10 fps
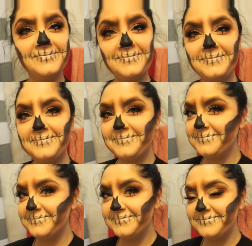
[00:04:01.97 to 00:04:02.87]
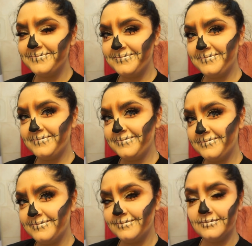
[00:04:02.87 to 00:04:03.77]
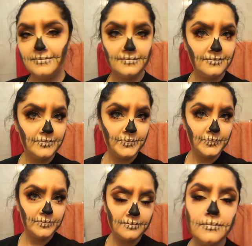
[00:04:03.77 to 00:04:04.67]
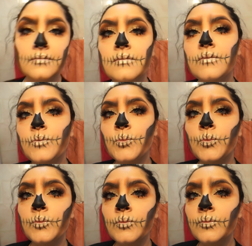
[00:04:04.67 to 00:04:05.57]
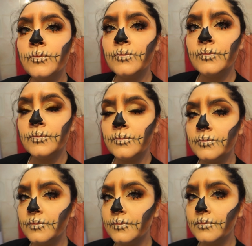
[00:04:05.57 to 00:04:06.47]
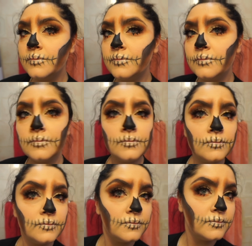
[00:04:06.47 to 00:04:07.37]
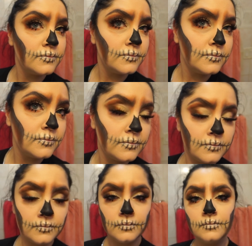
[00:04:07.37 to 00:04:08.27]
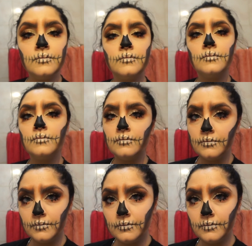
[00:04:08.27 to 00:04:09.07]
Nothing is said.